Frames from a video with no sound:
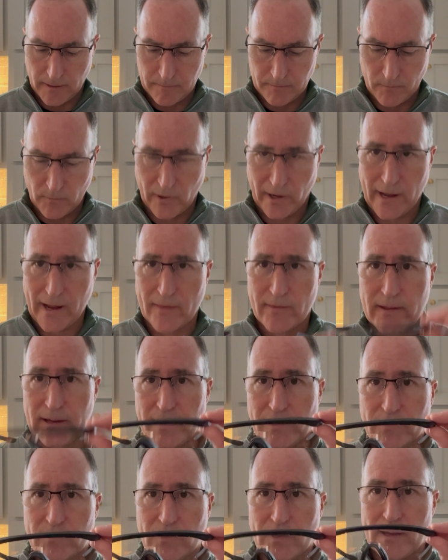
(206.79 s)
When I had
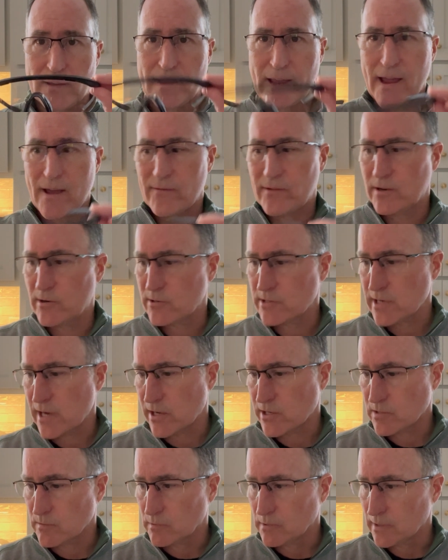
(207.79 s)
these, and they have
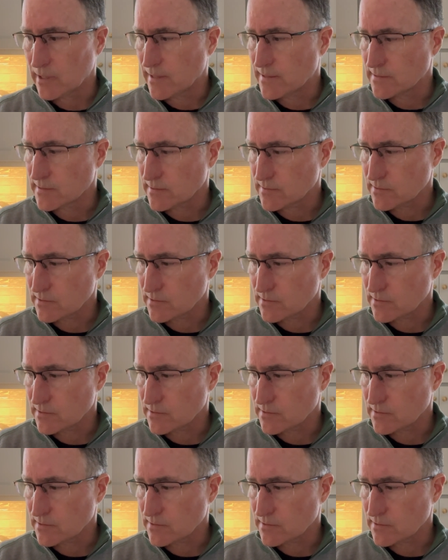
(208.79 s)
interchangeable lenses,